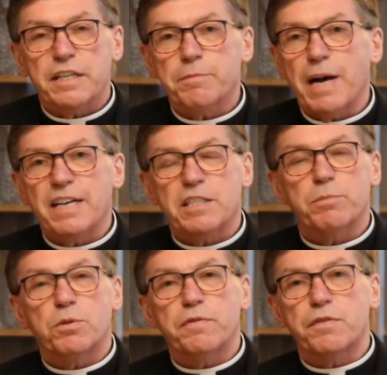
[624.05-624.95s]
it's
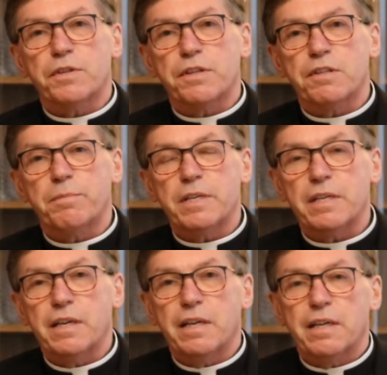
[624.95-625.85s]
possible for there to
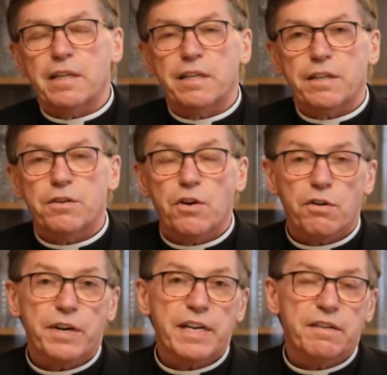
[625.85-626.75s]
be an
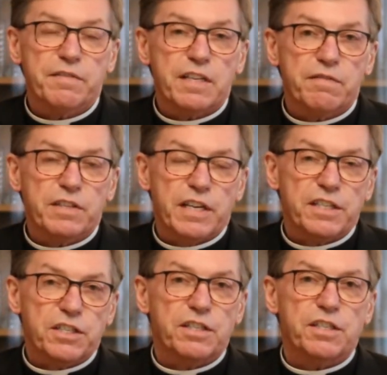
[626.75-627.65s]
ignoring of the
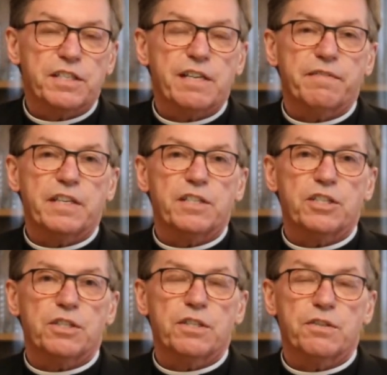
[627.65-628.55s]
invitation to
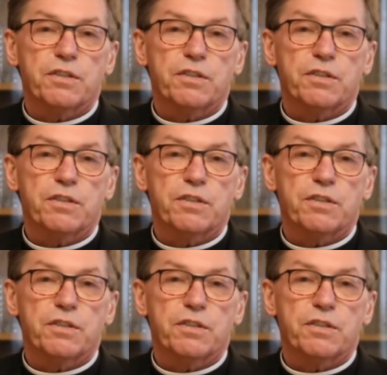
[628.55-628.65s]
salvation,